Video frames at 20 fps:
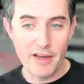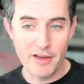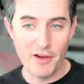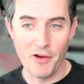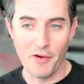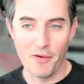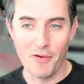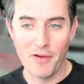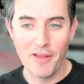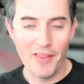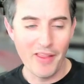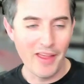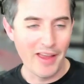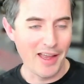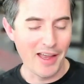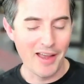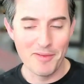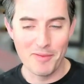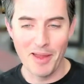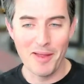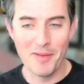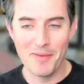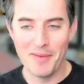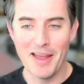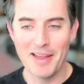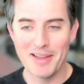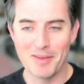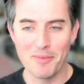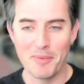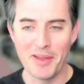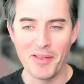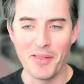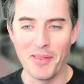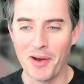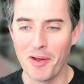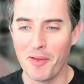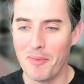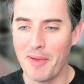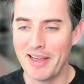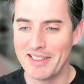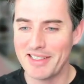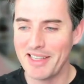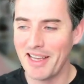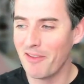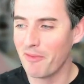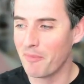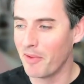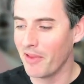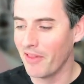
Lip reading: you're like, I'm not to belittle myself, but